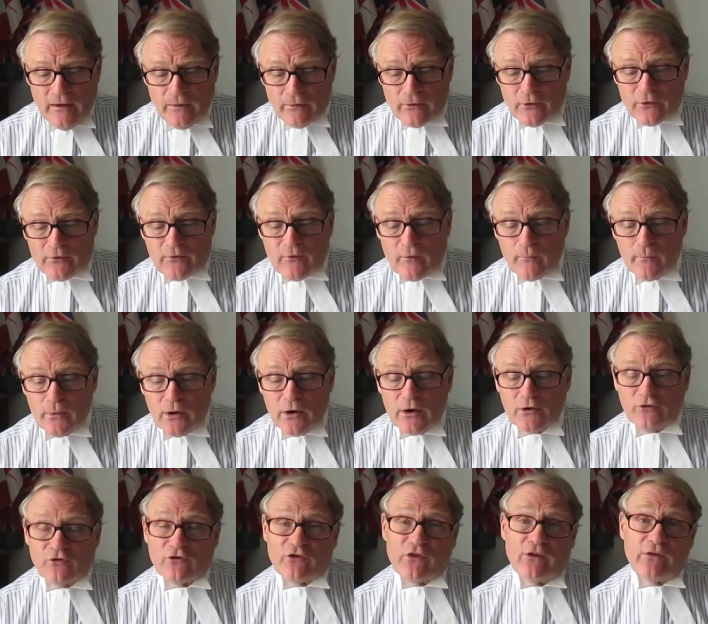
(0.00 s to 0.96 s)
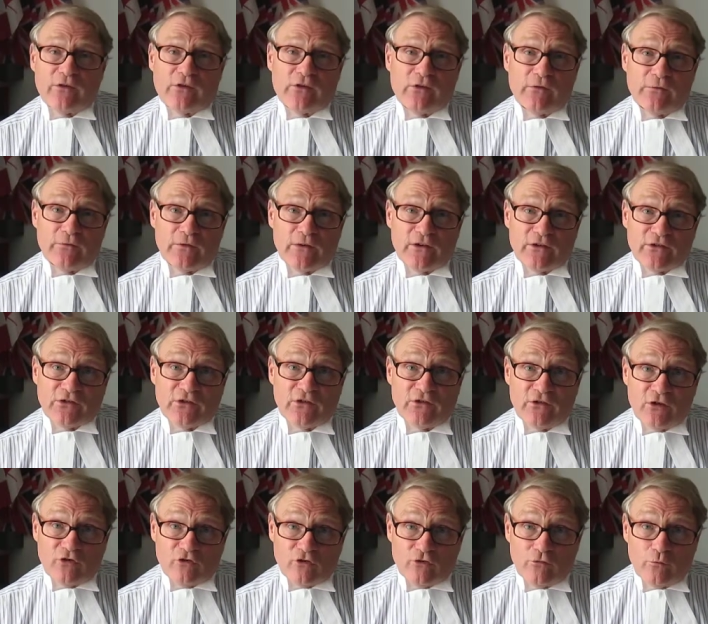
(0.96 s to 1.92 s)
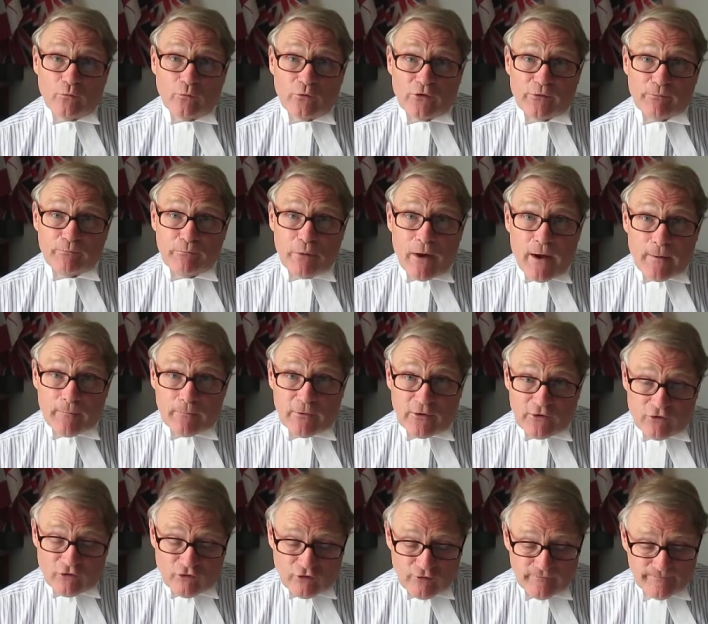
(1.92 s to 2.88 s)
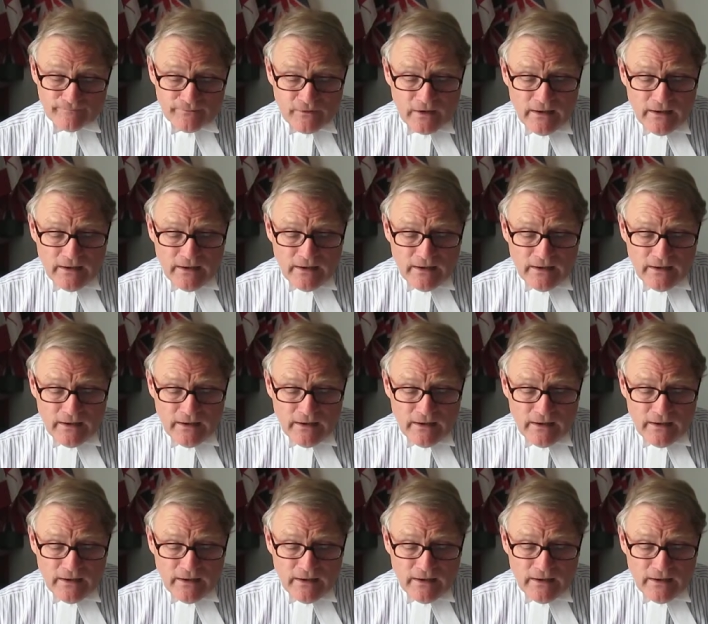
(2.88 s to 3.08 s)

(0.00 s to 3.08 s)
that have emerged since the first edition was published.